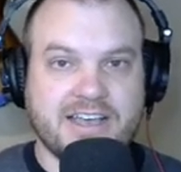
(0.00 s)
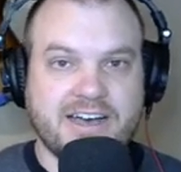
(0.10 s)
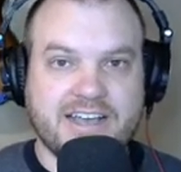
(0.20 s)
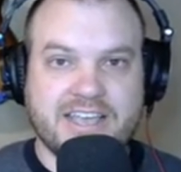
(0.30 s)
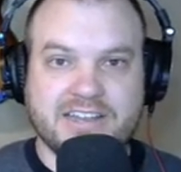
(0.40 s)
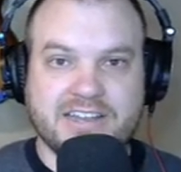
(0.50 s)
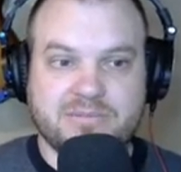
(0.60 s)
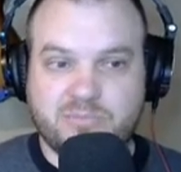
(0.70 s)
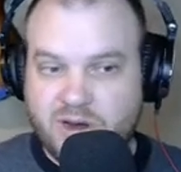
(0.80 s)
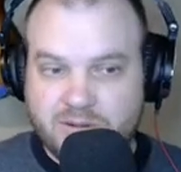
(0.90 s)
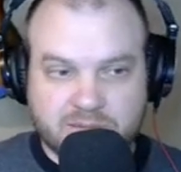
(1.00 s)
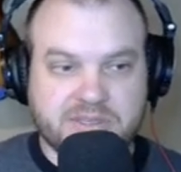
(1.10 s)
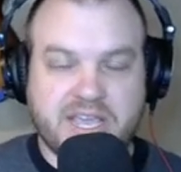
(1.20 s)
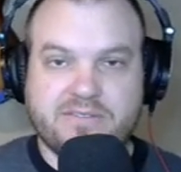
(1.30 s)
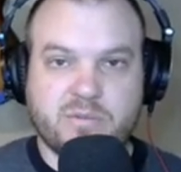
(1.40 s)
and
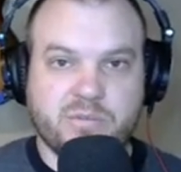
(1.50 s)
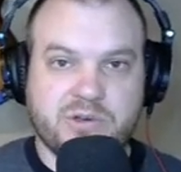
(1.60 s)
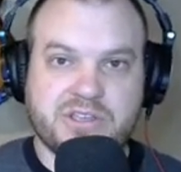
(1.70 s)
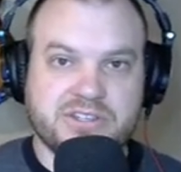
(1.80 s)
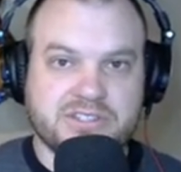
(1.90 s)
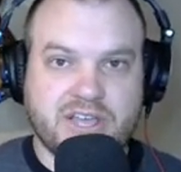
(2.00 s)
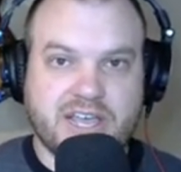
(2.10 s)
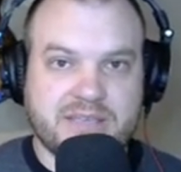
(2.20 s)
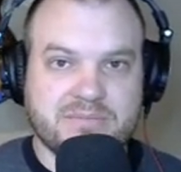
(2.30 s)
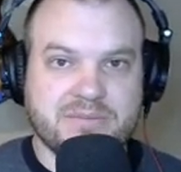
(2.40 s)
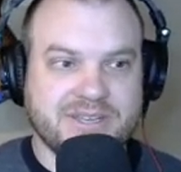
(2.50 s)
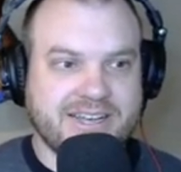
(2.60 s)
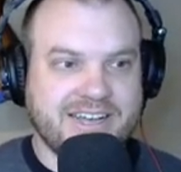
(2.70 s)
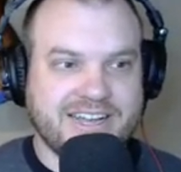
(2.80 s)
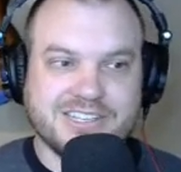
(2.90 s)
probably have a pretty good time,
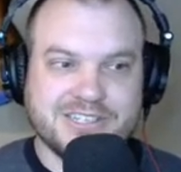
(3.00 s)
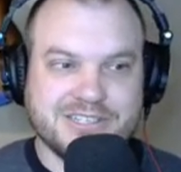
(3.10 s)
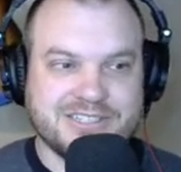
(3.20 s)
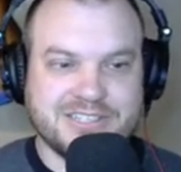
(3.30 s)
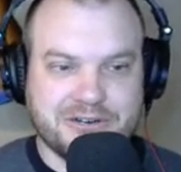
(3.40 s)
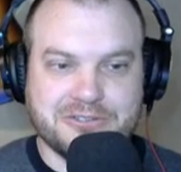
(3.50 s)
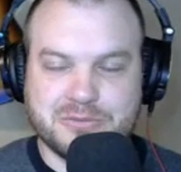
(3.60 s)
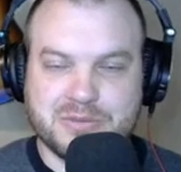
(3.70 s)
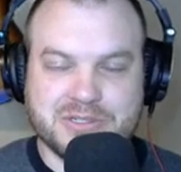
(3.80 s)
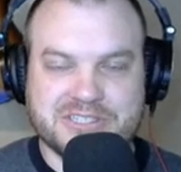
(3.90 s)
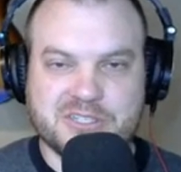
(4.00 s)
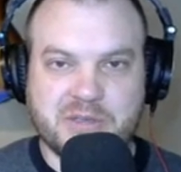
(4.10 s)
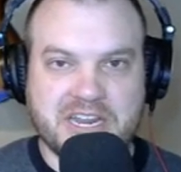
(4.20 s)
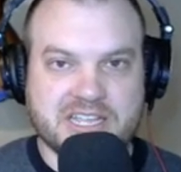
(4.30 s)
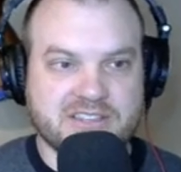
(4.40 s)
just
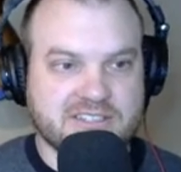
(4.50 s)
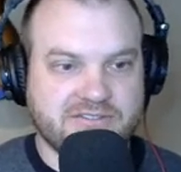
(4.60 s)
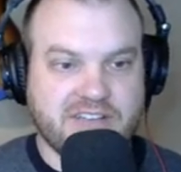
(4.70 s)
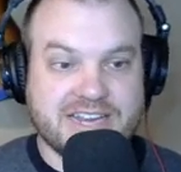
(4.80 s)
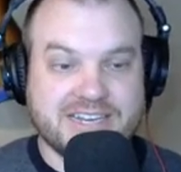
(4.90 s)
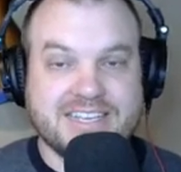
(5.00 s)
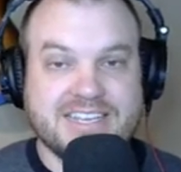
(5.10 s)
participating in this fight.